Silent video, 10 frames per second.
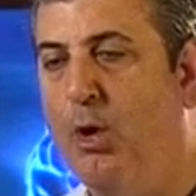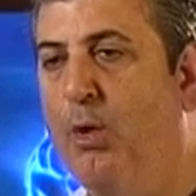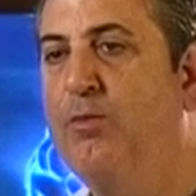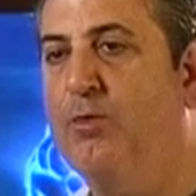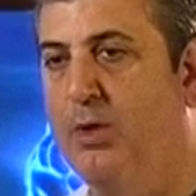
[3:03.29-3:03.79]

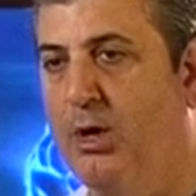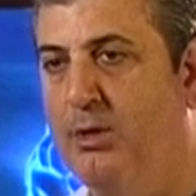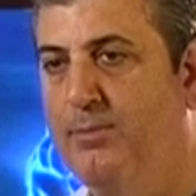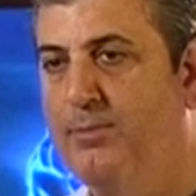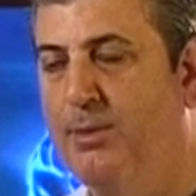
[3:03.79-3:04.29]

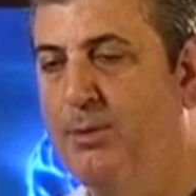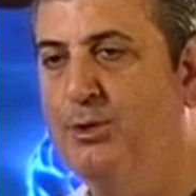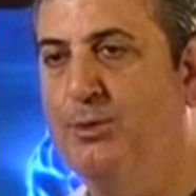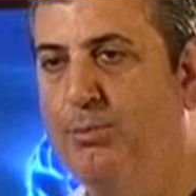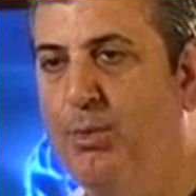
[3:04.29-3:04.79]
Overall, the
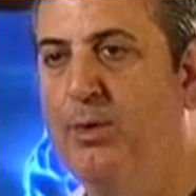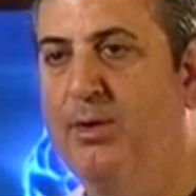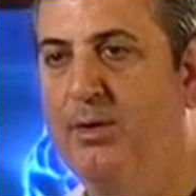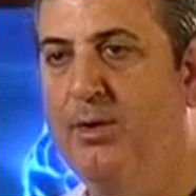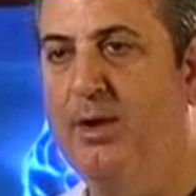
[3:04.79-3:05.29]
most
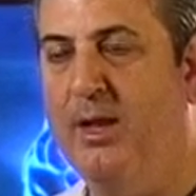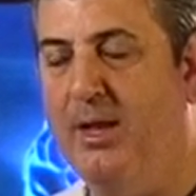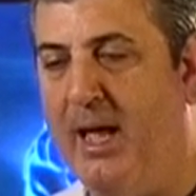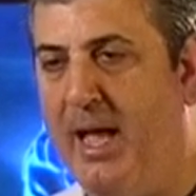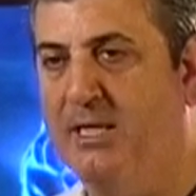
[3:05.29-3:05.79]
important
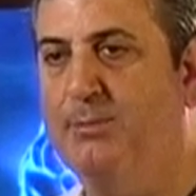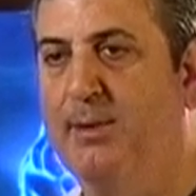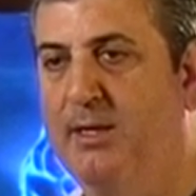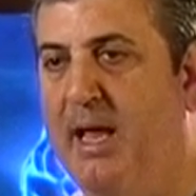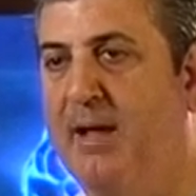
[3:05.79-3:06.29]

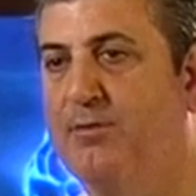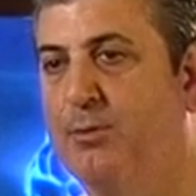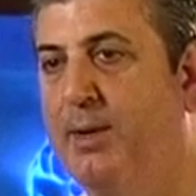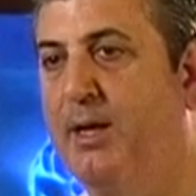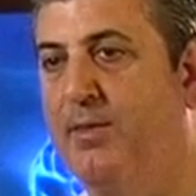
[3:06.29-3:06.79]
aspect after
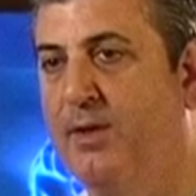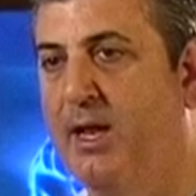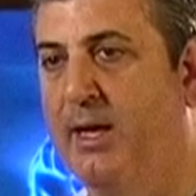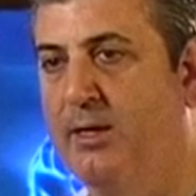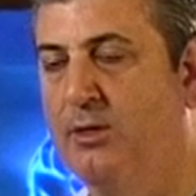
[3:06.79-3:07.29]
making the
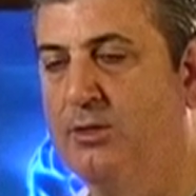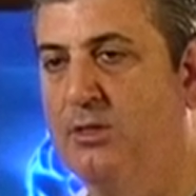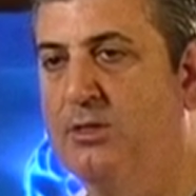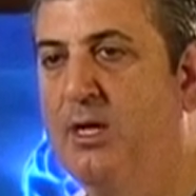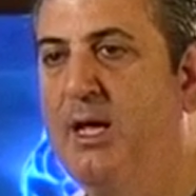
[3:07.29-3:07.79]

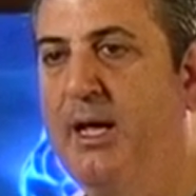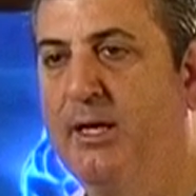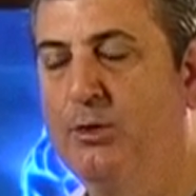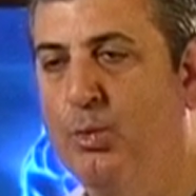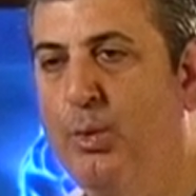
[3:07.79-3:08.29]
diagnosis
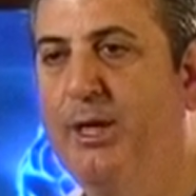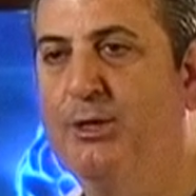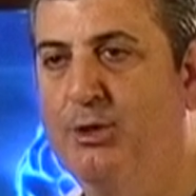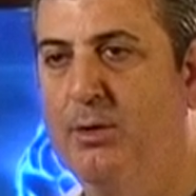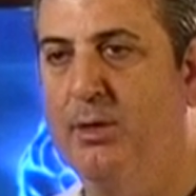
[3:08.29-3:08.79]
is
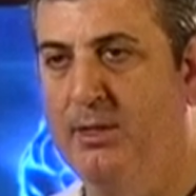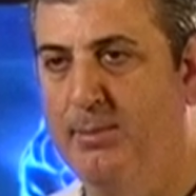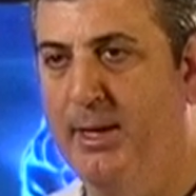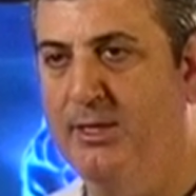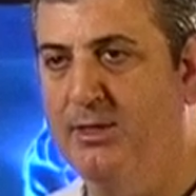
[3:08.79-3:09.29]
reassuring the
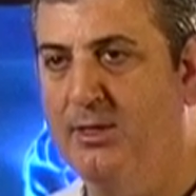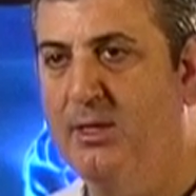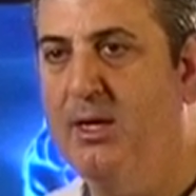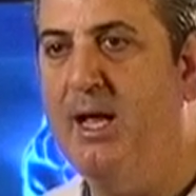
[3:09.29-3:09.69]
patient,